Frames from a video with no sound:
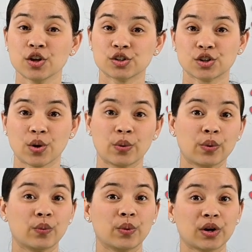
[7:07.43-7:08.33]

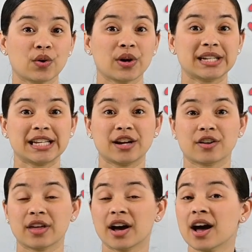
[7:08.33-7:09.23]
So we're going to hear
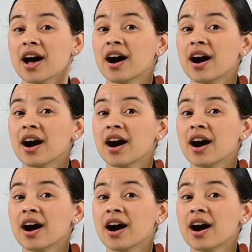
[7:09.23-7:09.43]
the h